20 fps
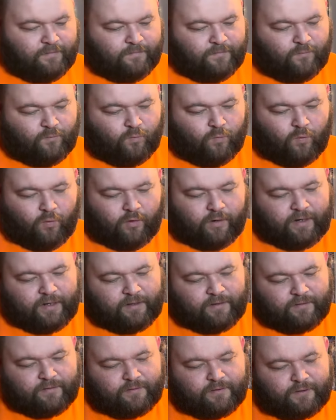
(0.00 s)

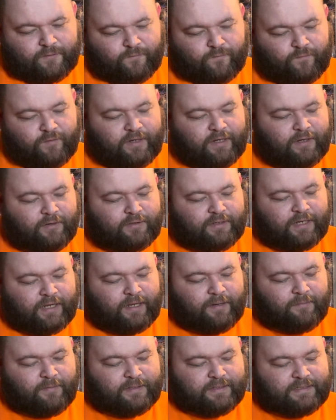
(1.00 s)
Warning, this
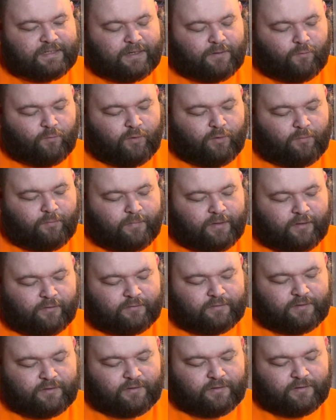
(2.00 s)
videotape cassette will
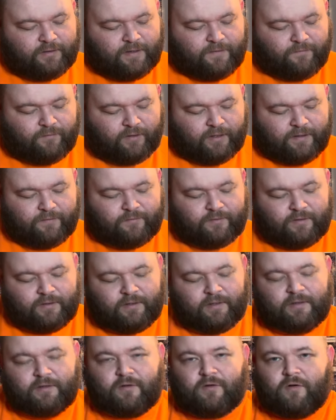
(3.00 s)
melt if left
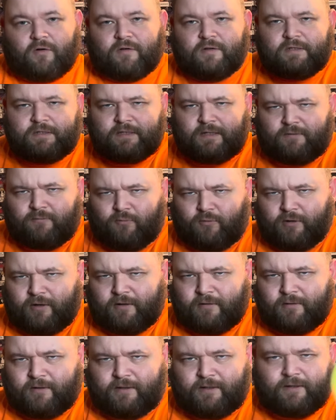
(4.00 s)
in the car in the sun. Warning,
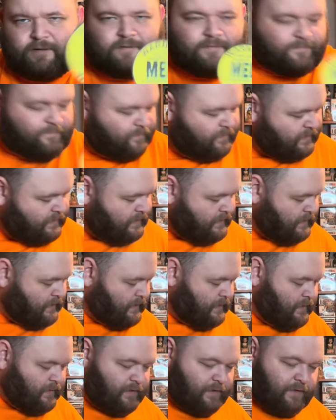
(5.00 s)
right there.
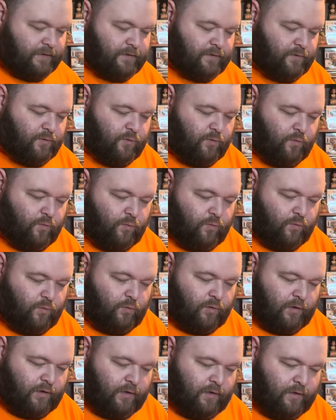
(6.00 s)
That's
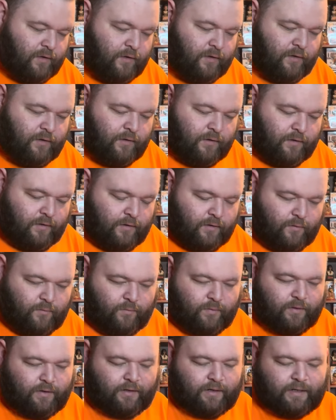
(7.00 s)
cool.
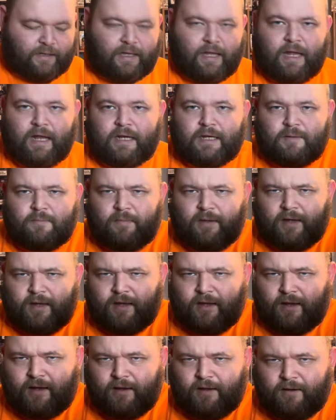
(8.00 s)
We got a
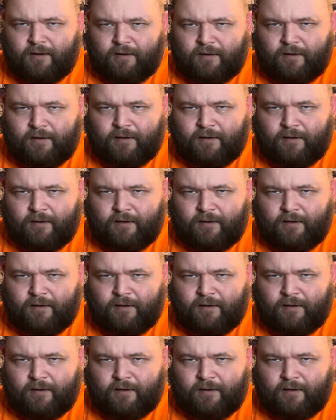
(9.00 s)
Candyman.